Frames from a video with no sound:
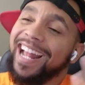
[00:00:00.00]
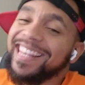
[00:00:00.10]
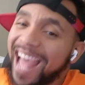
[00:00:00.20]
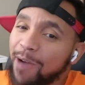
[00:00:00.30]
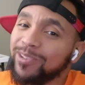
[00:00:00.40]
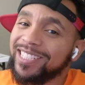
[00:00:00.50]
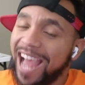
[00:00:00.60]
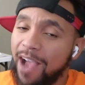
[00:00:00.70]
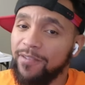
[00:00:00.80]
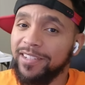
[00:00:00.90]

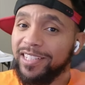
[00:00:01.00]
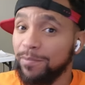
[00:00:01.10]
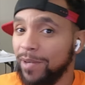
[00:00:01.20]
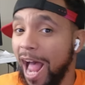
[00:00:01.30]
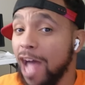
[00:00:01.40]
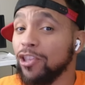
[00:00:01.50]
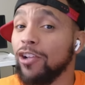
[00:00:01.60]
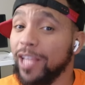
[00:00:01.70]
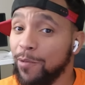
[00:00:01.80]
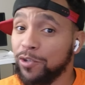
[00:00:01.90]
obvious. But I
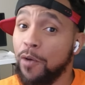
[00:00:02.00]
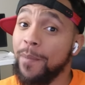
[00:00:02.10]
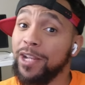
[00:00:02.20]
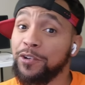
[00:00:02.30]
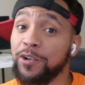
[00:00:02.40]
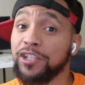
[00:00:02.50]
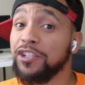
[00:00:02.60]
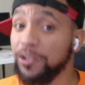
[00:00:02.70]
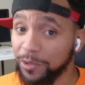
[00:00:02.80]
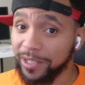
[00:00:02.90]
thought they was going to make Chris
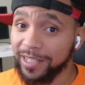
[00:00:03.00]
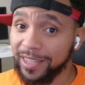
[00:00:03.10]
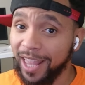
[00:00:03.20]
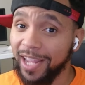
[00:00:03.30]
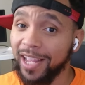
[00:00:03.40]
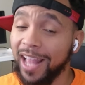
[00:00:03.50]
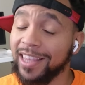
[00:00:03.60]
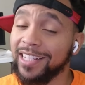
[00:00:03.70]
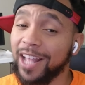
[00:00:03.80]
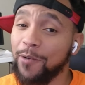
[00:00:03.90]
do it. Like, I
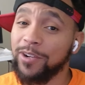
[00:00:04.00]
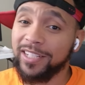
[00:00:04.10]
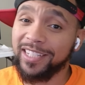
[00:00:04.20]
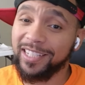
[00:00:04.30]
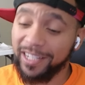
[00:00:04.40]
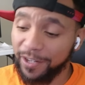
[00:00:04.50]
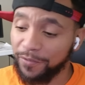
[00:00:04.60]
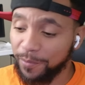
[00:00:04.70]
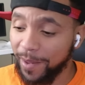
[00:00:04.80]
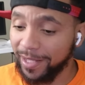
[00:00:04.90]
think that would have sent a
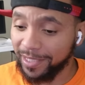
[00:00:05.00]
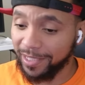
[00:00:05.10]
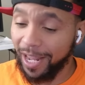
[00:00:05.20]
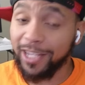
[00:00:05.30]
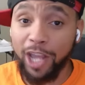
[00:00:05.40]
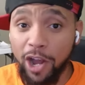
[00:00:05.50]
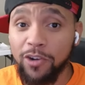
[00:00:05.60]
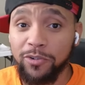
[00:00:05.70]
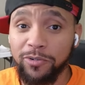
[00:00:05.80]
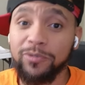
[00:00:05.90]
different message. Like,
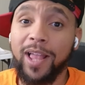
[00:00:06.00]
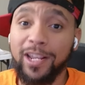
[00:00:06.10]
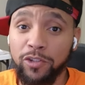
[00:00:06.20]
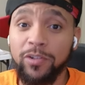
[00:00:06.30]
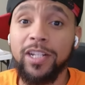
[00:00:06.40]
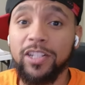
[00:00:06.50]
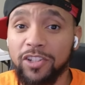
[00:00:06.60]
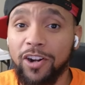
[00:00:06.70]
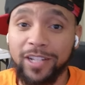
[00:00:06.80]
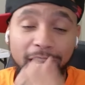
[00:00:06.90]
yo, like, you need to
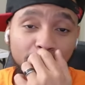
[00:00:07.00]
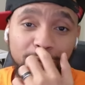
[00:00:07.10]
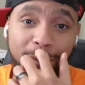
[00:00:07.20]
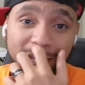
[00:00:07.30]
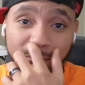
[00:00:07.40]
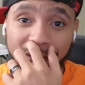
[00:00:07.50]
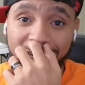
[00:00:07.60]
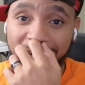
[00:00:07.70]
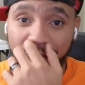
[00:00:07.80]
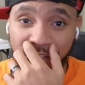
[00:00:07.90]
start taking
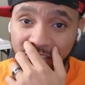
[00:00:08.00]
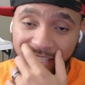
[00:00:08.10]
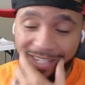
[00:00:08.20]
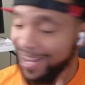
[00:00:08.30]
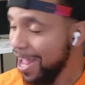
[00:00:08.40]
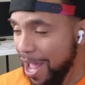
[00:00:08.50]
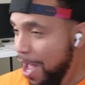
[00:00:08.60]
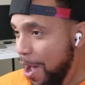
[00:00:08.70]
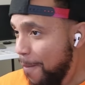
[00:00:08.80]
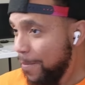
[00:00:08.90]
responsibility of your shit.
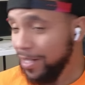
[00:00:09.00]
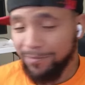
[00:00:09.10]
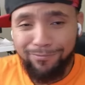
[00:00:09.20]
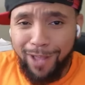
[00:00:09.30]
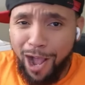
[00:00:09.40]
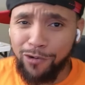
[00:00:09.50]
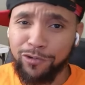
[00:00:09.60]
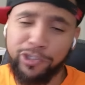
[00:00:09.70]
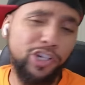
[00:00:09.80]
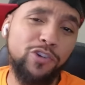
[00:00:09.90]
But
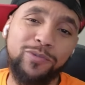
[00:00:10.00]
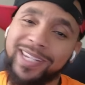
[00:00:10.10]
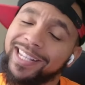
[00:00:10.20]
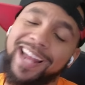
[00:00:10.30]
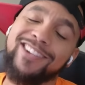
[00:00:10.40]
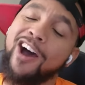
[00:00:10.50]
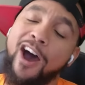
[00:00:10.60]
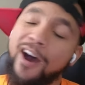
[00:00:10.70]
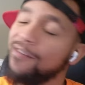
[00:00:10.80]
Uncle June, he like, nah.